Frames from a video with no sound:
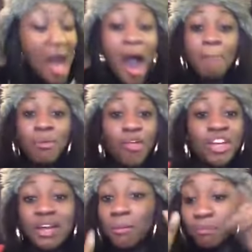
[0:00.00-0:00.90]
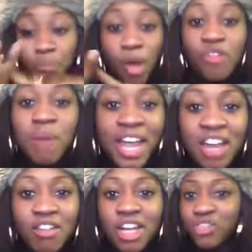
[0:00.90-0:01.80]
I broke both my
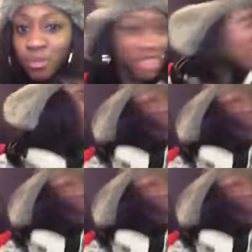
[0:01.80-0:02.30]
earrings from just...